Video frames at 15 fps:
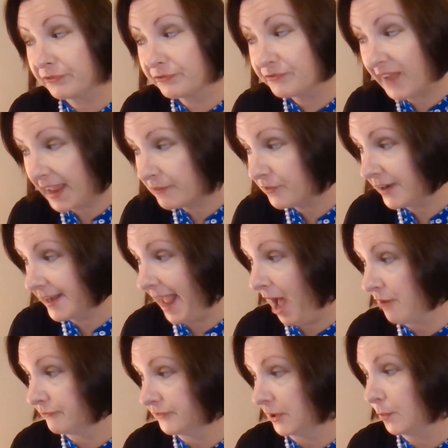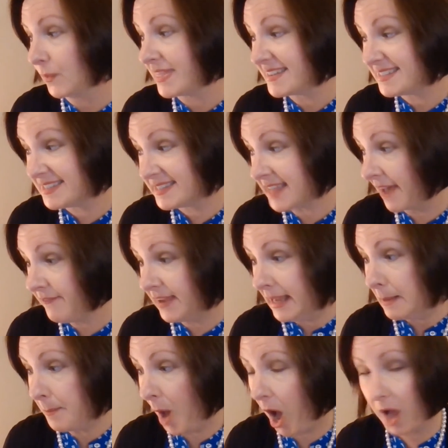favorite outfit with 7
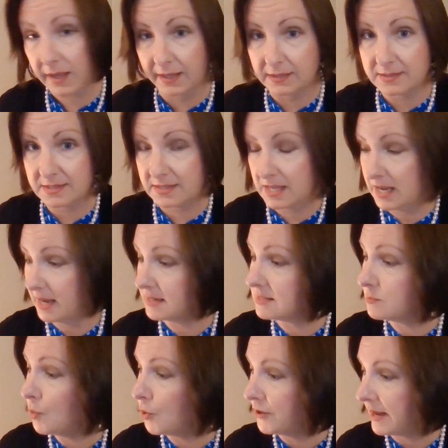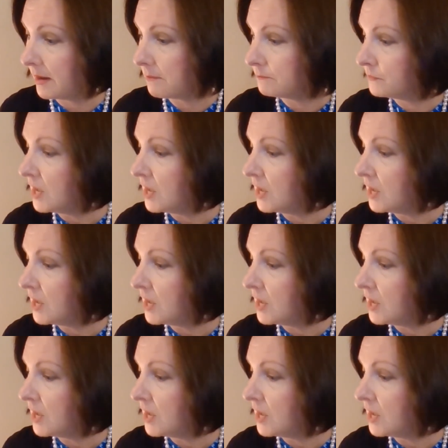pockets the next morning.